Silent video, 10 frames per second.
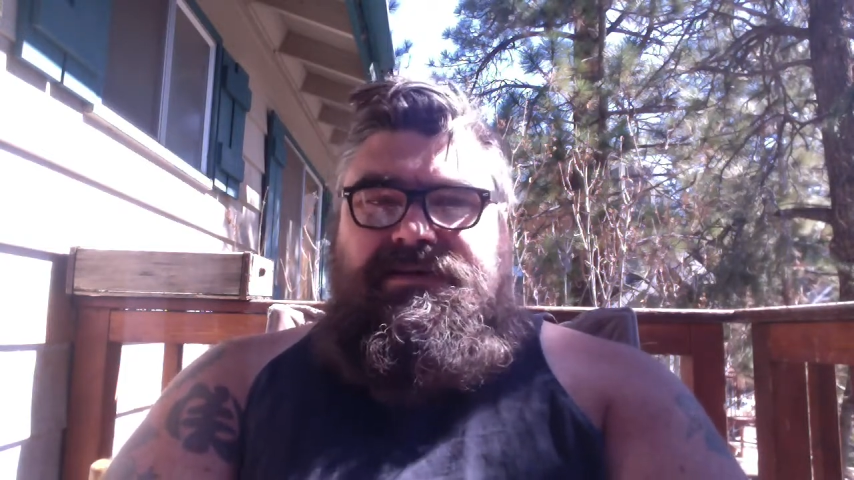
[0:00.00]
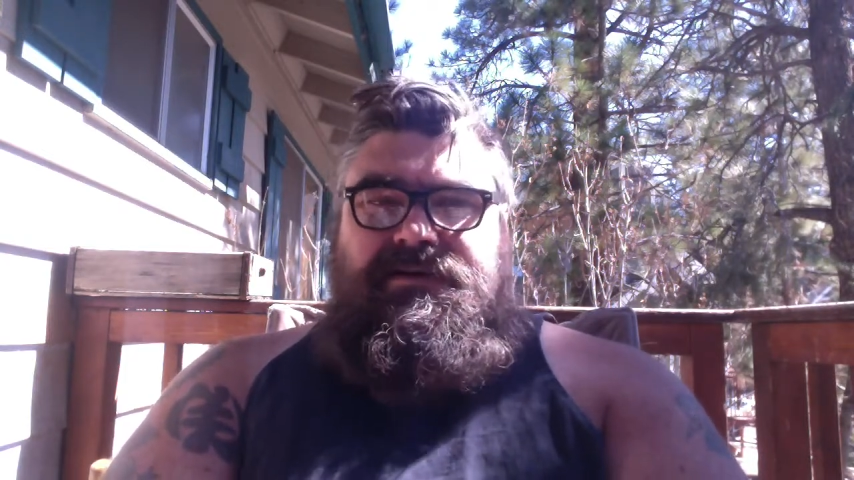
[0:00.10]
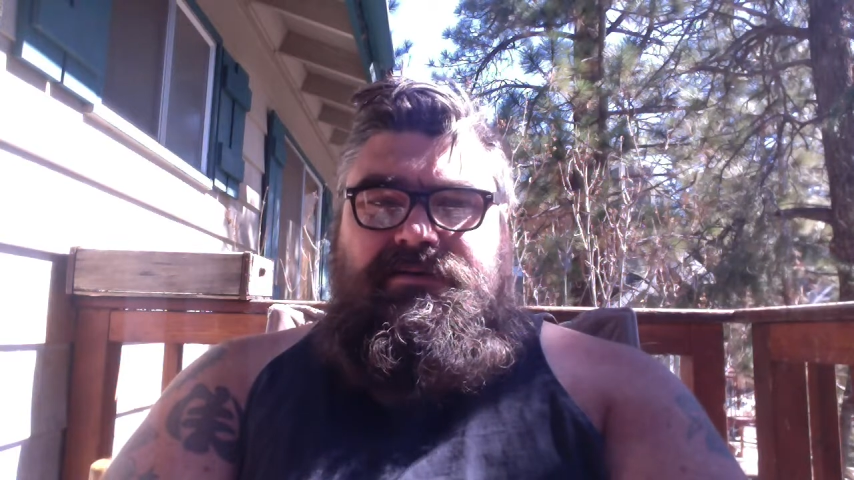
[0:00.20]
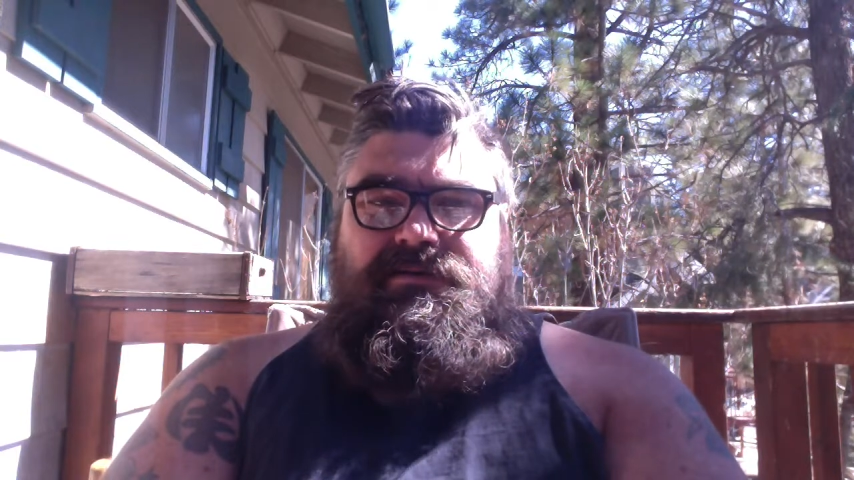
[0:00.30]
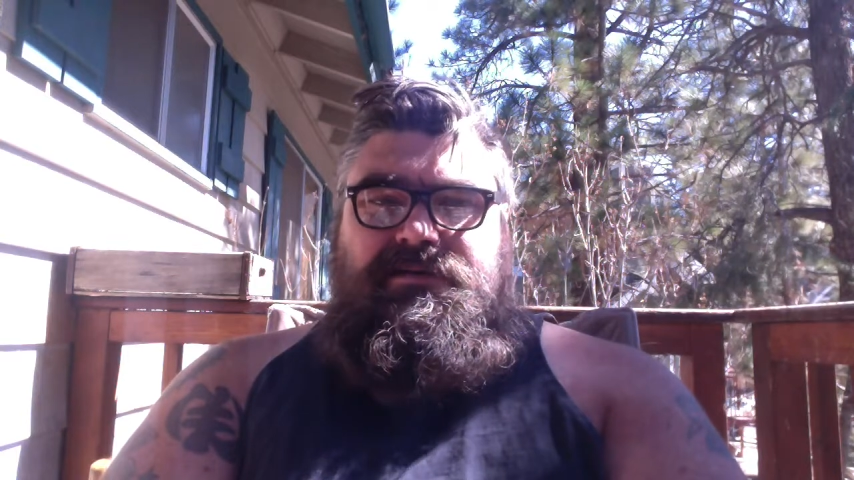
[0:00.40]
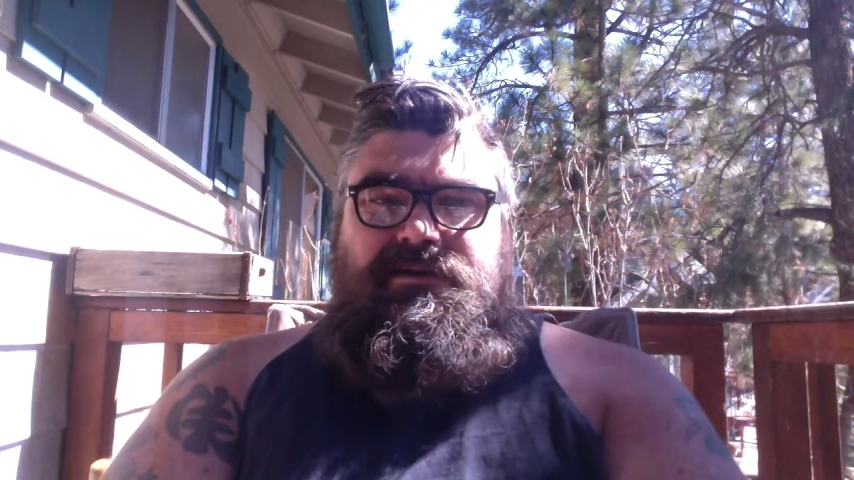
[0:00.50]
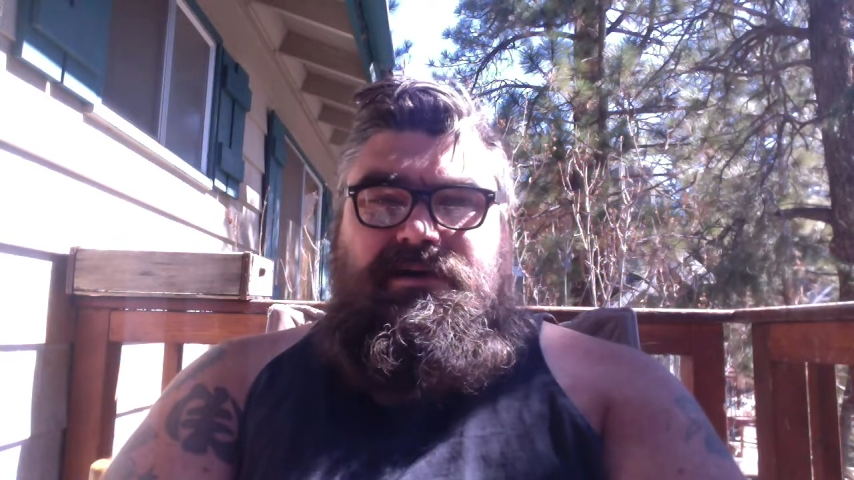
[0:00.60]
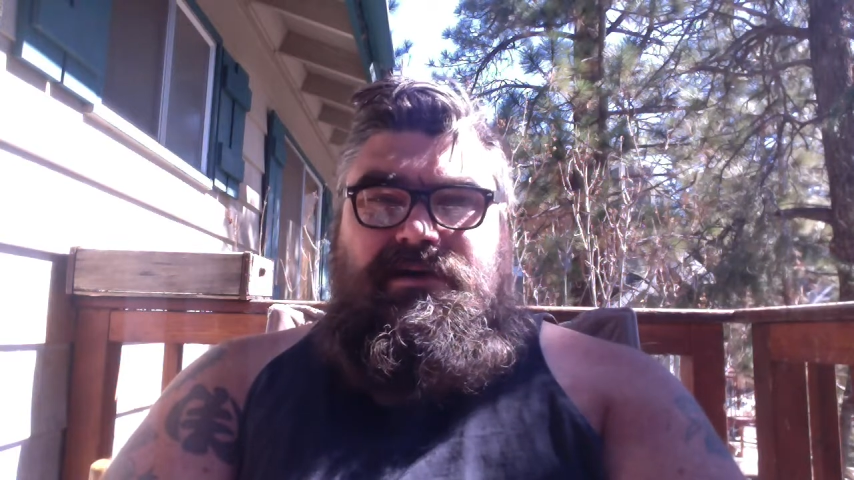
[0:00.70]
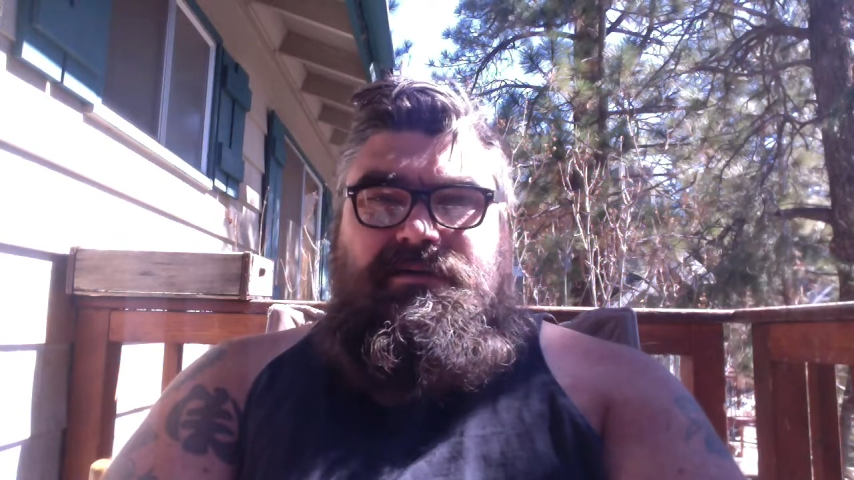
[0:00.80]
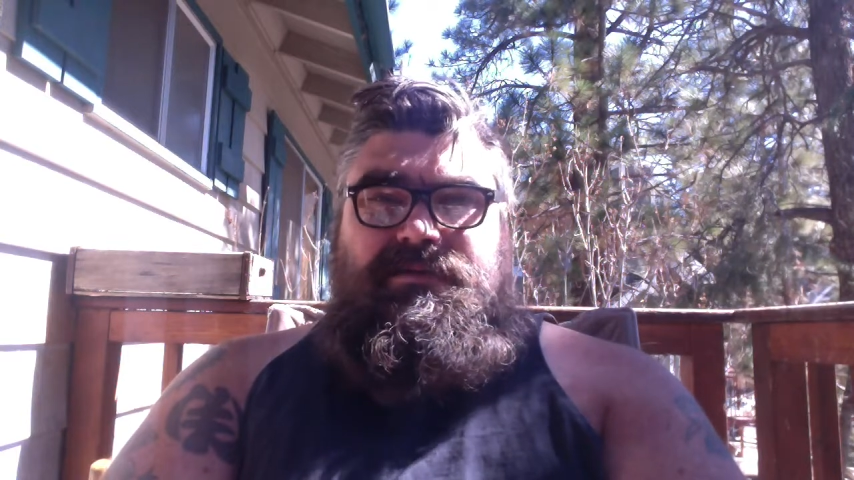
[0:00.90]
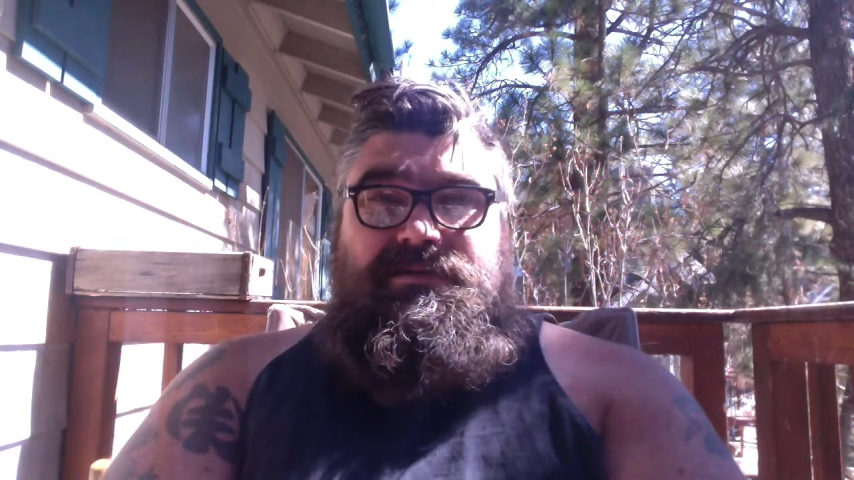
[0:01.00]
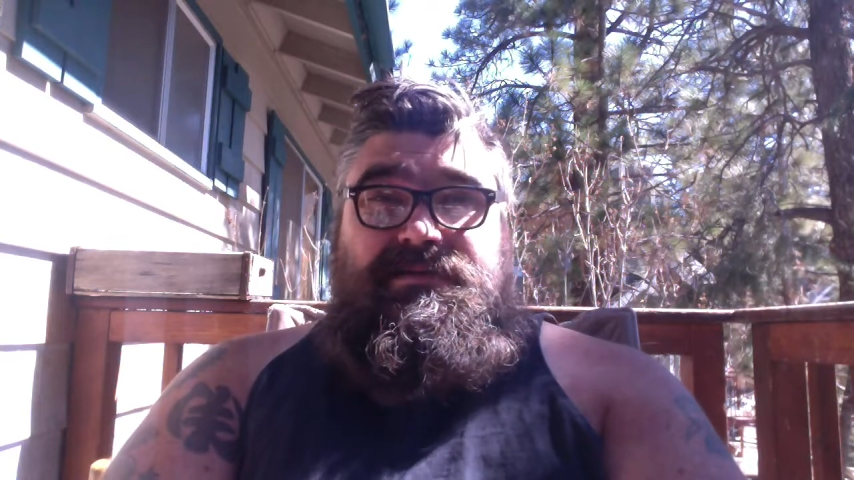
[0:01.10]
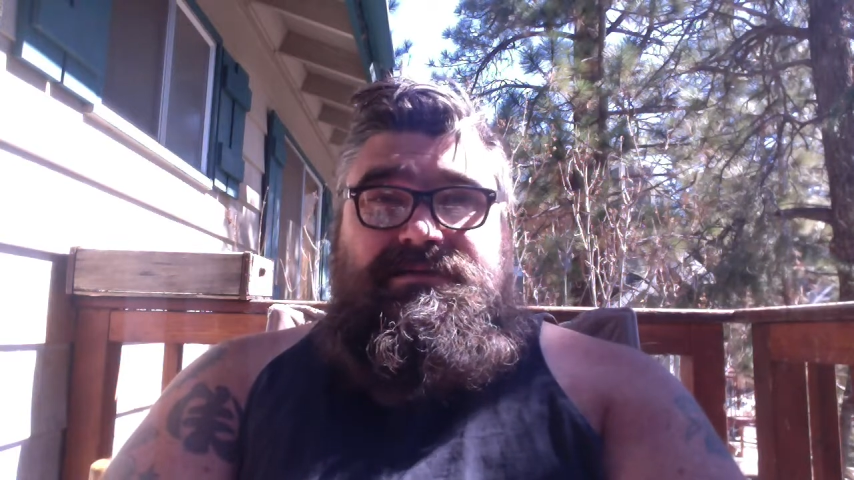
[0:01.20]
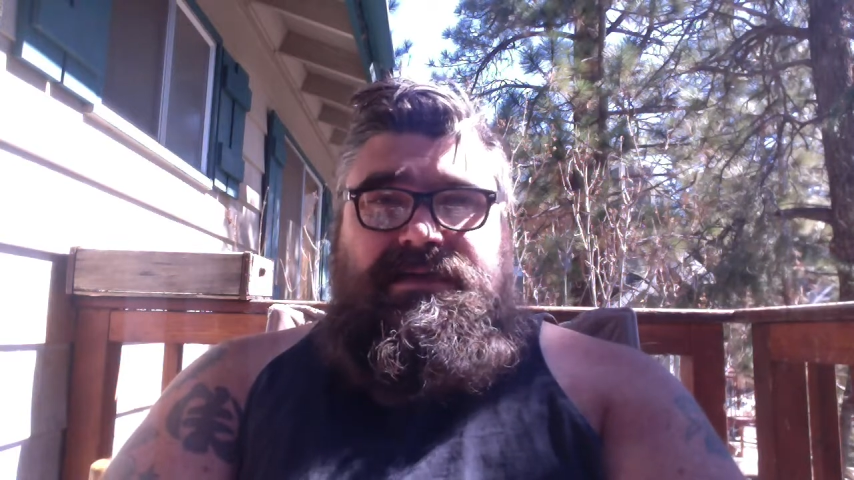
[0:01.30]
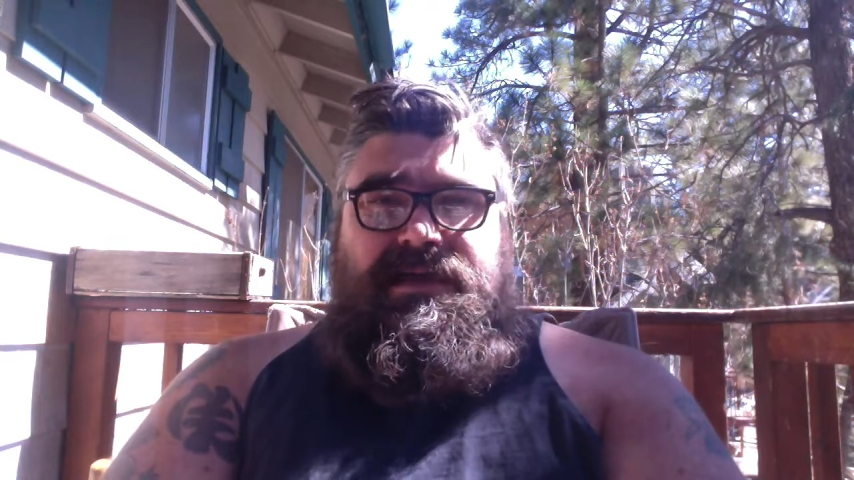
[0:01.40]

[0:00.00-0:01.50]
out, at least in